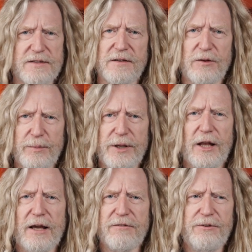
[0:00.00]
It's a little
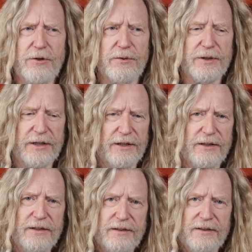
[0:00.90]
bit like food.
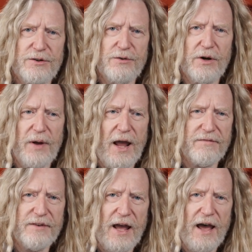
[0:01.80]
You don't
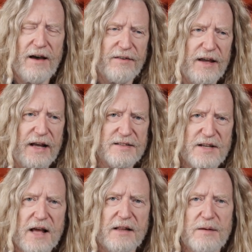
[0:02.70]
have to have
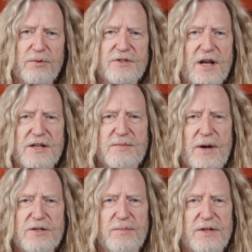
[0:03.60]
exactly precise
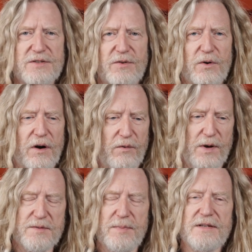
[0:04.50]
measurements for a
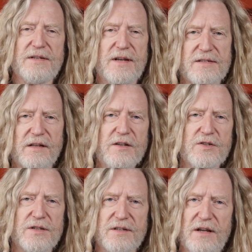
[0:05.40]
recipe to taste
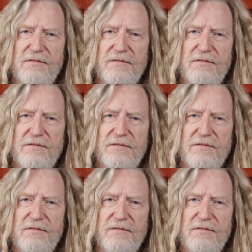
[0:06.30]
delicious.